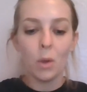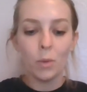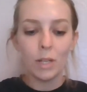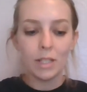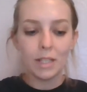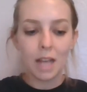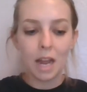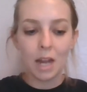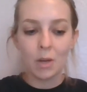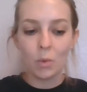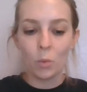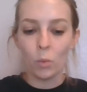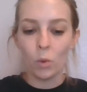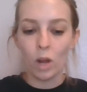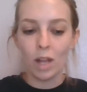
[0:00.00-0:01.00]
We tied
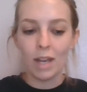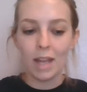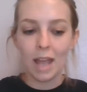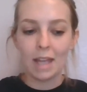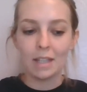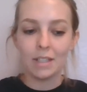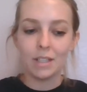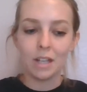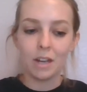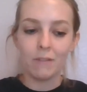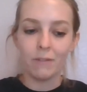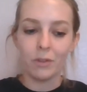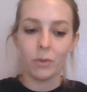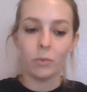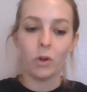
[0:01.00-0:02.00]
one end of
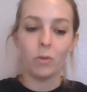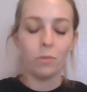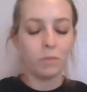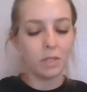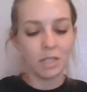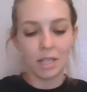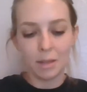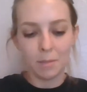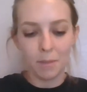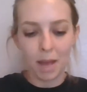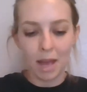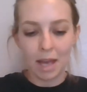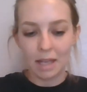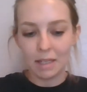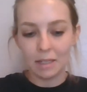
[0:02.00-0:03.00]
the rope to the
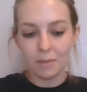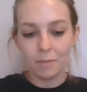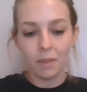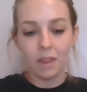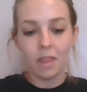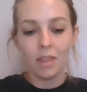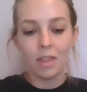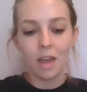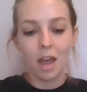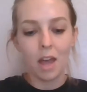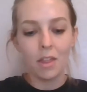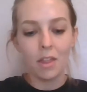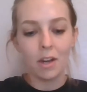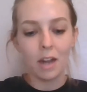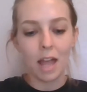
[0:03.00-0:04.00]
bed. The
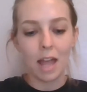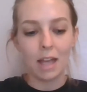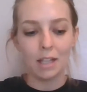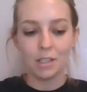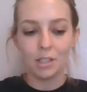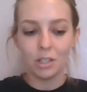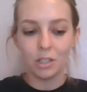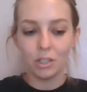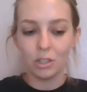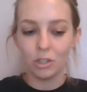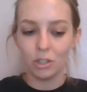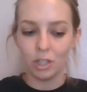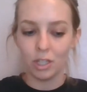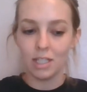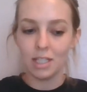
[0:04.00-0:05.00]
other end,
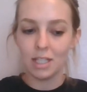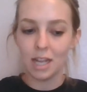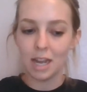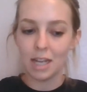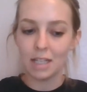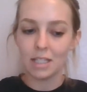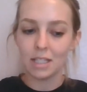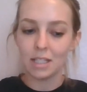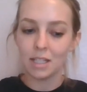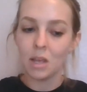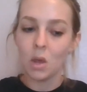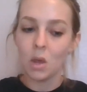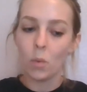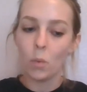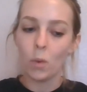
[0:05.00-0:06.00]
good and tight,
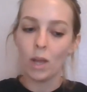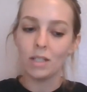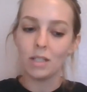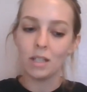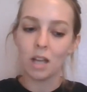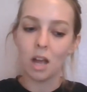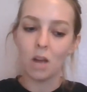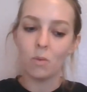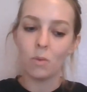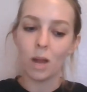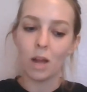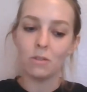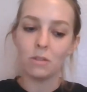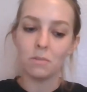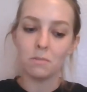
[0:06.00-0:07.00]
went
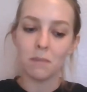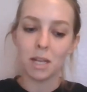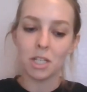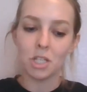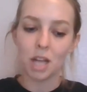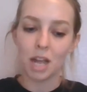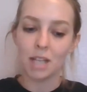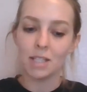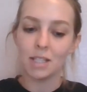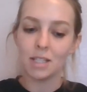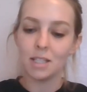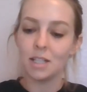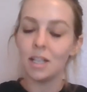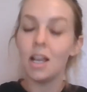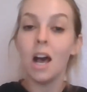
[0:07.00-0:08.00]
around my
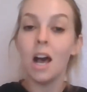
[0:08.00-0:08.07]
chest,